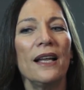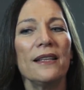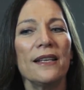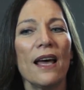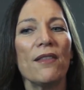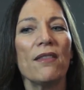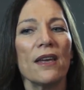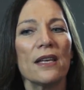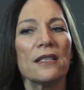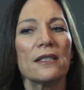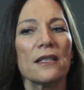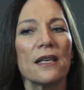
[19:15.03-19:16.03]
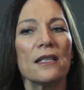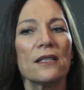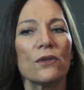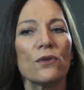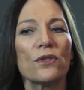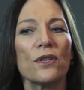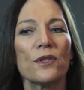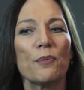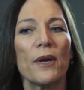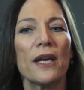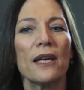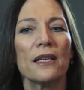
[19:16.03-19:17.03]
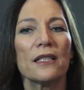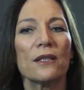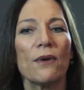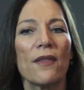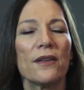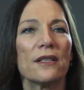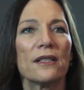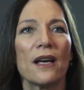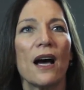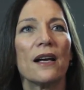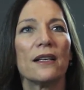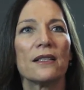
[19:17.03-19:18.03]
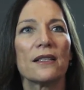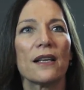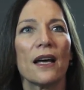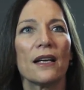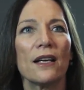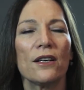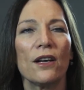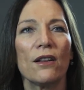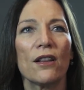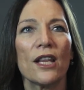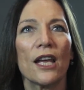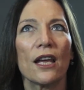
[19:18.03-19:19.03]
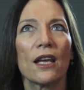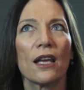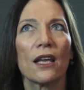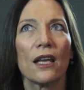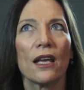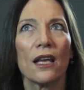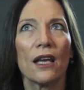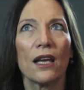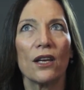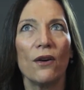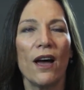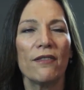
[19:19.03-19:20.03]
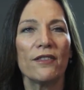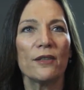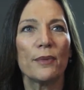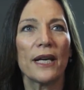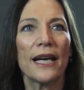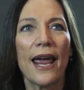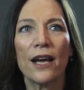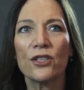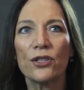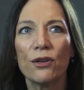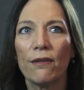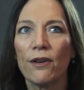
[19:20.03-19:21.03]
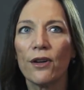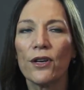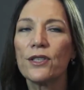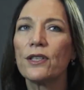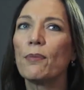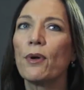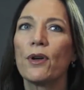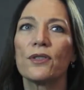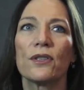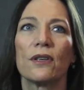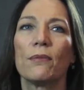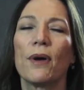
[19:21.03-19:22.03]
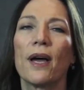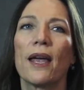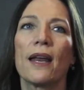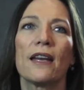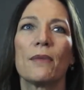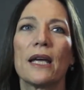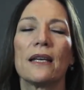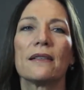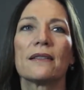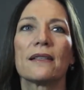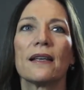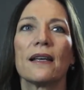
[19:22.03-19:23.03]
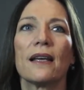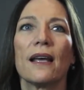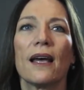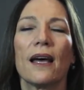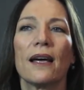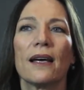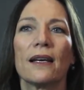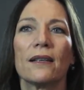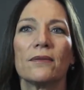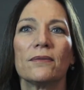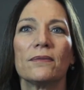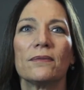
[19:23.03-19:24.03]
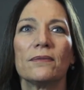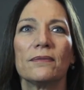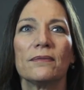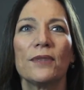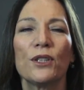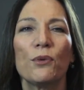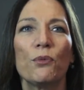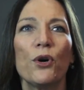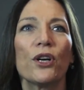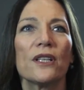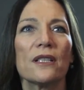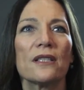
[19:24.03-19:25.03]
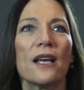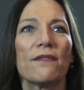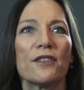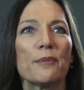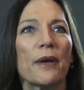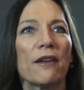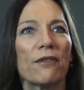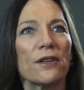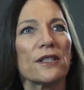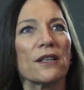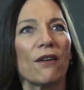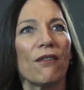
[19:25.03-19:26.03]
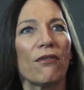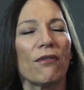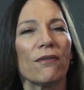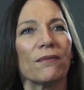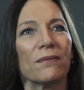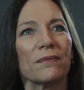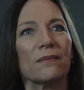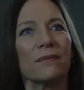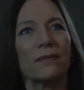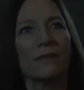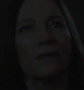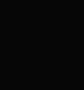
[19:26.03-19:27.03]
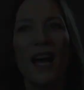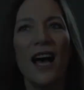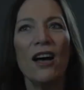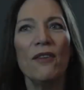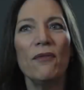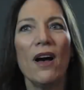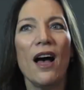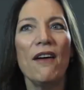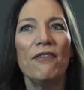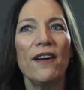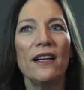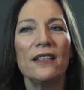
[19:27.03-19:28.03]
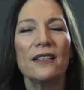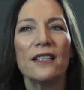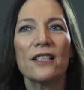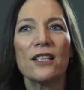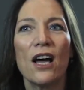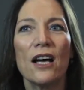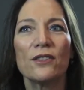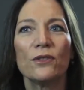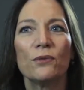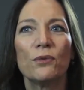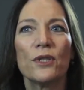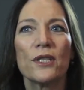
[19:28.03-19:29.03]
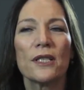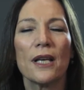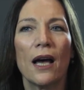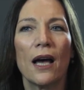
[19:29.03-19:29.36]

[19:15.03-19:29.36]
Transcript: the other thing is also speaking to other designers. I don't think you have to be an extroverted person by any means. But the work does have to speak for itself. I found that the title was